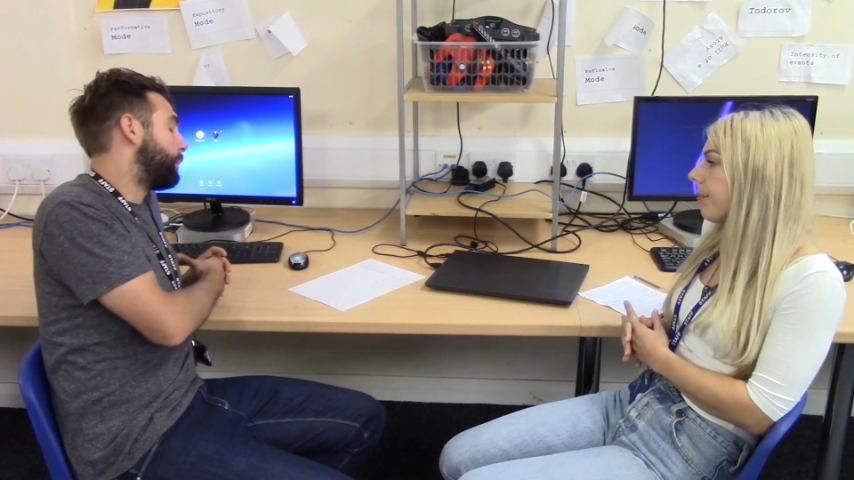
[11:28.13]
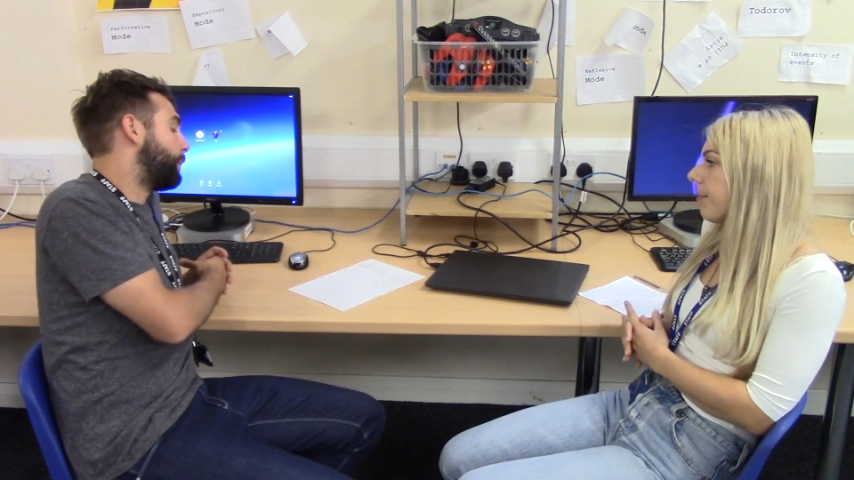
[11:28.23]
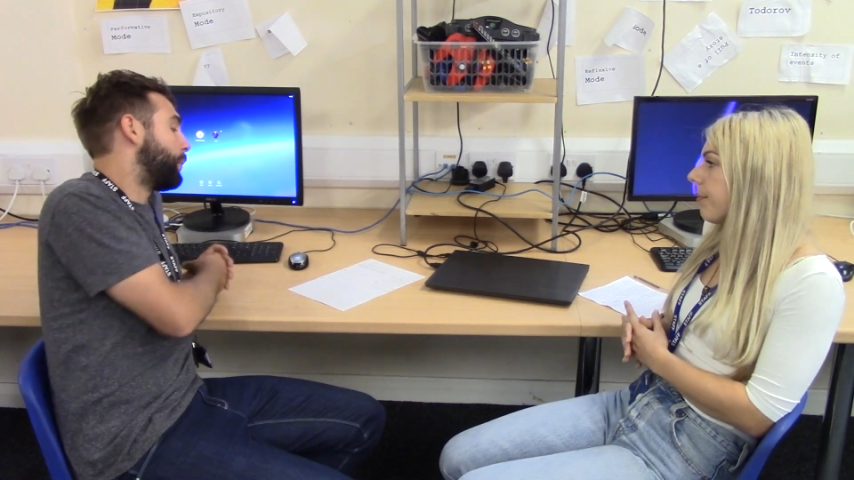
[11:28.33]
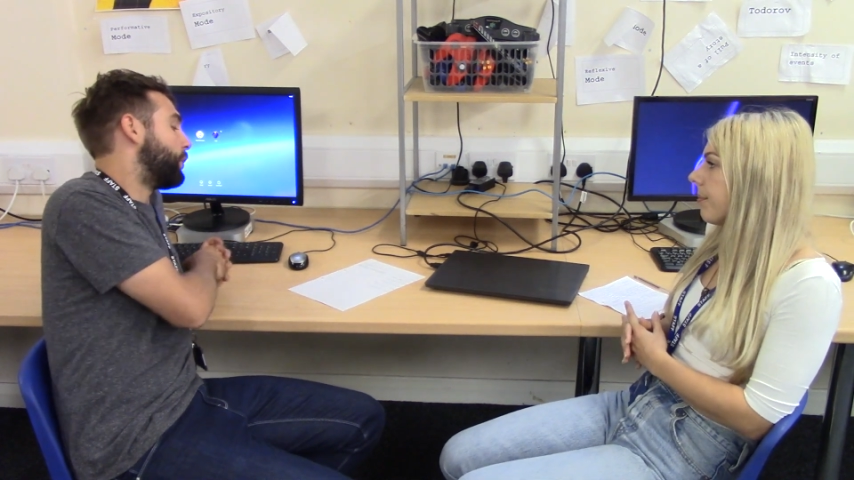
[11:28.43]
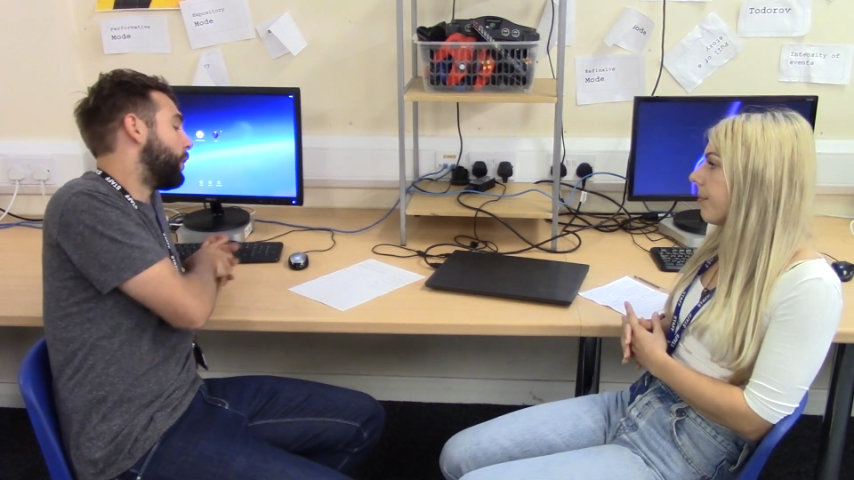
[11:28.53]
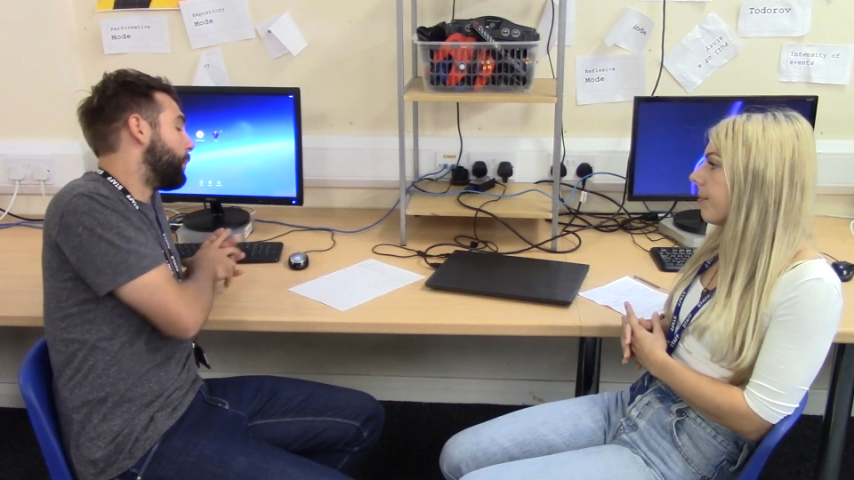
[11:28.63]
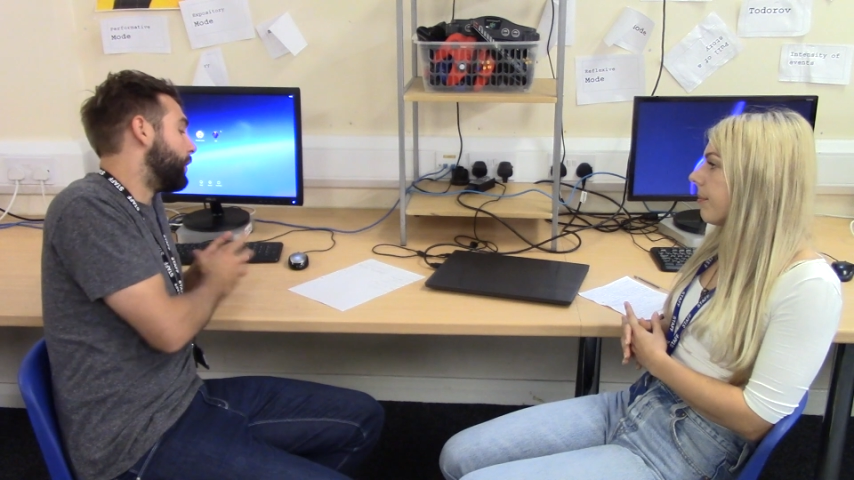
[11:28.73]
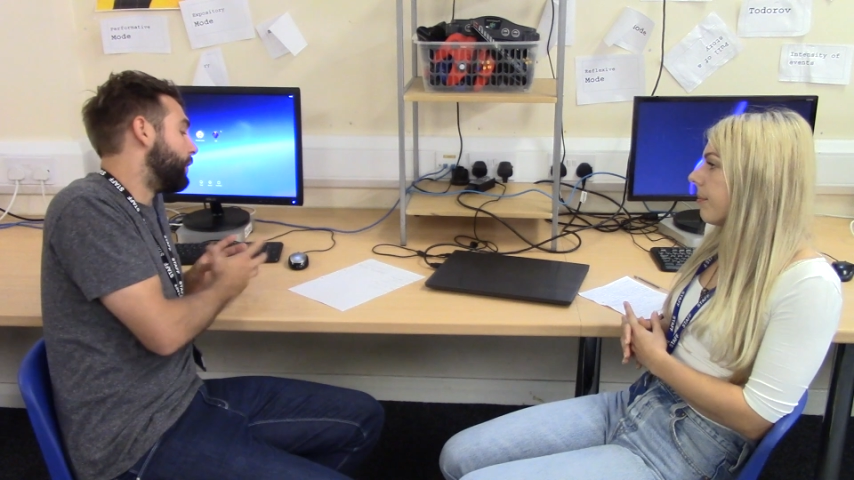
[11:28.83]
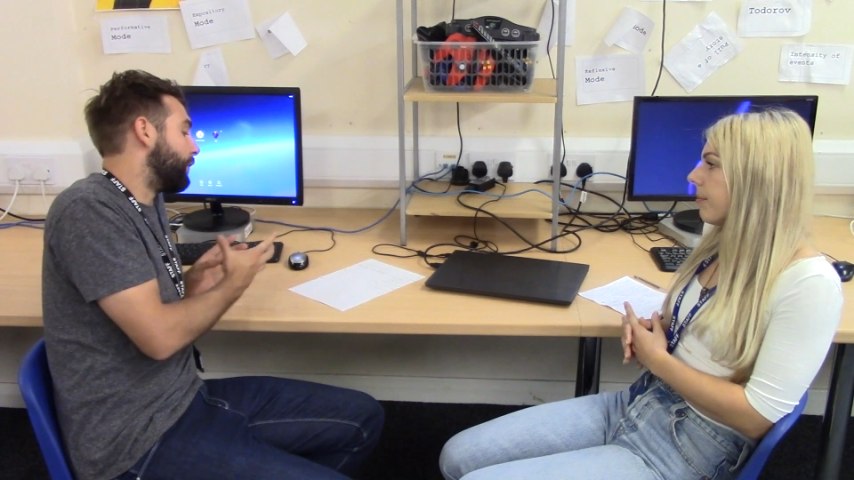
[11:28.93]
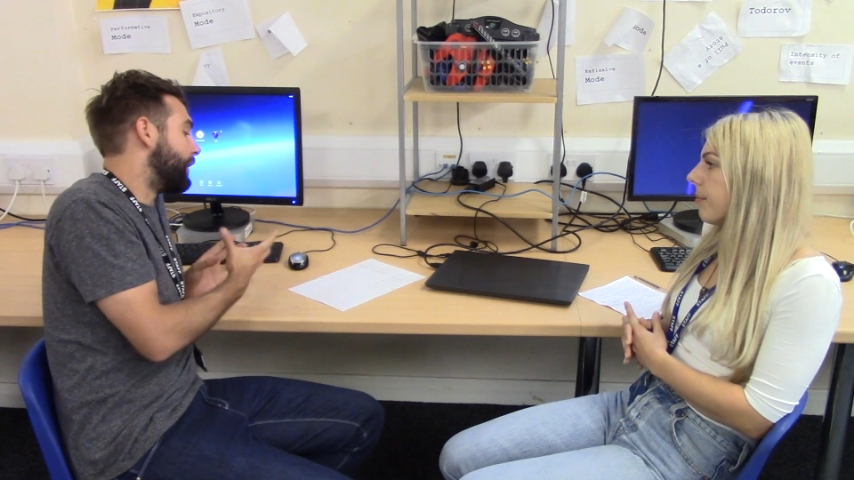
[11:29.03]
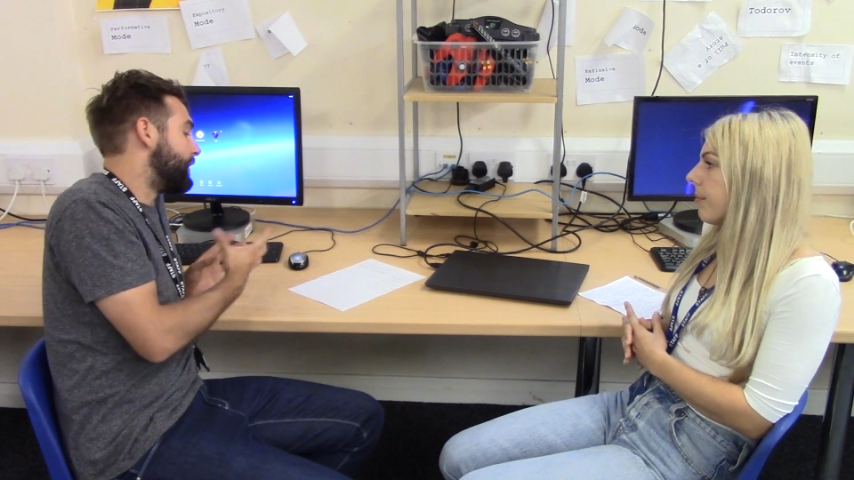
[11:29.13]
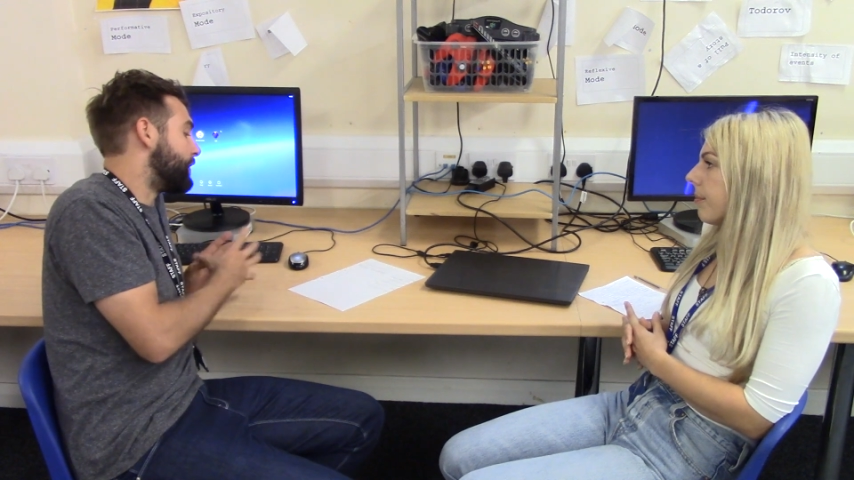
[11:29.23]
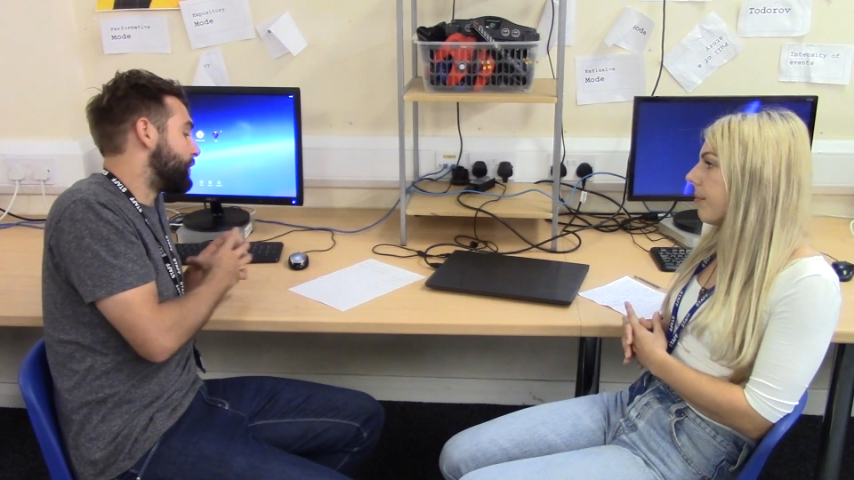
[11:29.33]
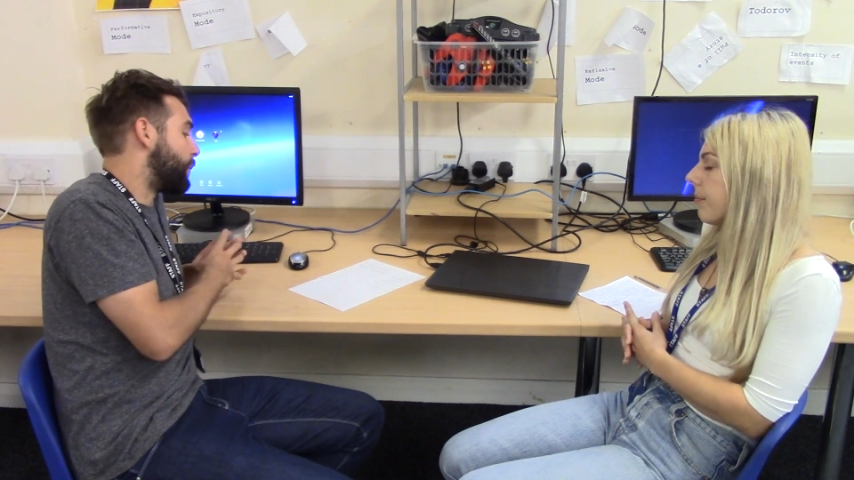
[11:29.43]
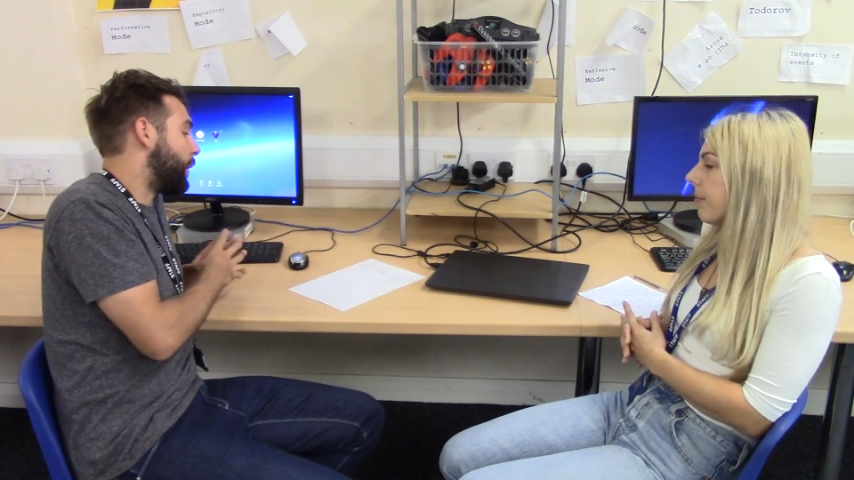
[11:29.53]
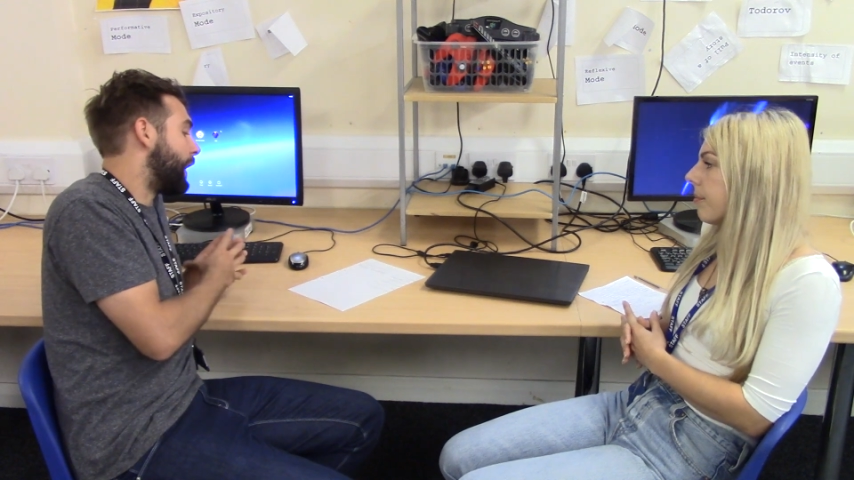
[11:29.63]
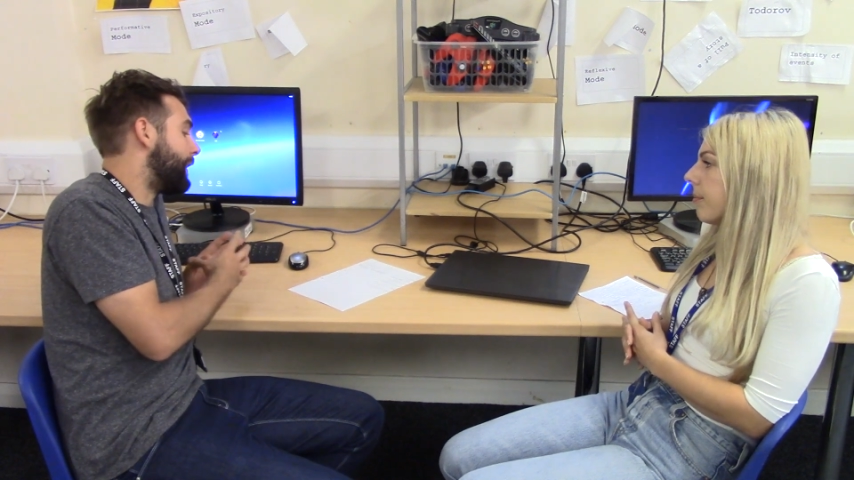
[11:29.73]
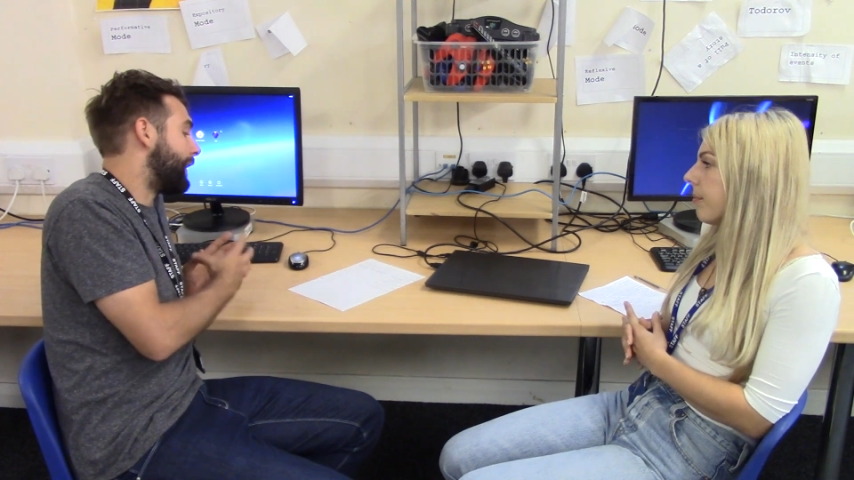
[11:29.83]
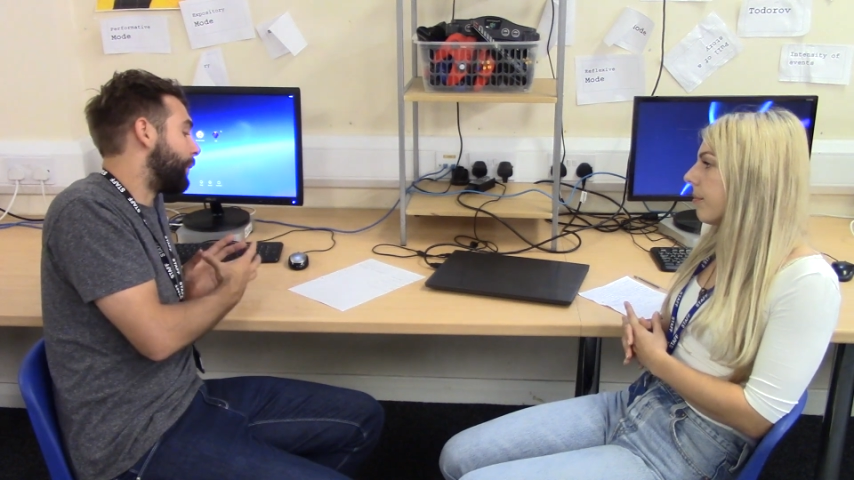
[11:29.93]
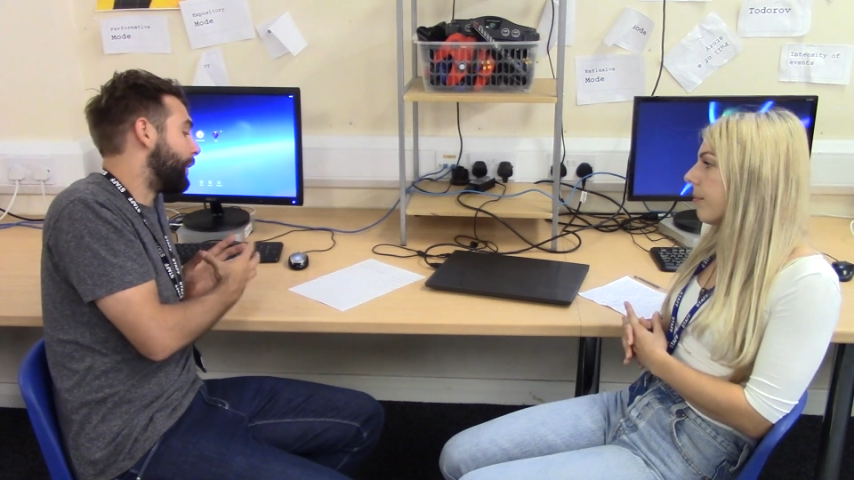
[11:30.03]
predominant reasons why
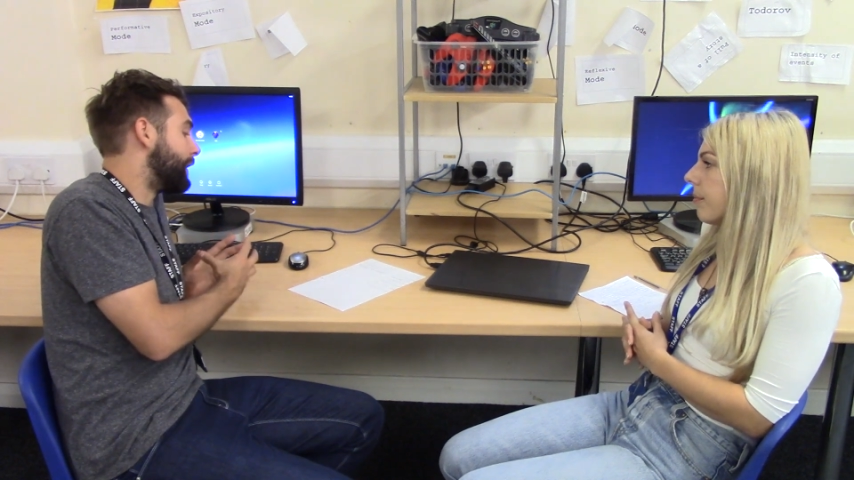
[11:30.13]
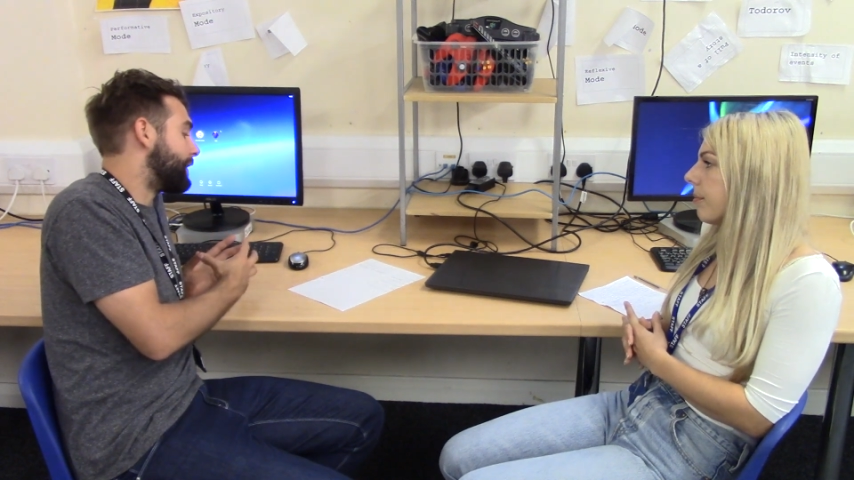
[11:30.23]
they wanted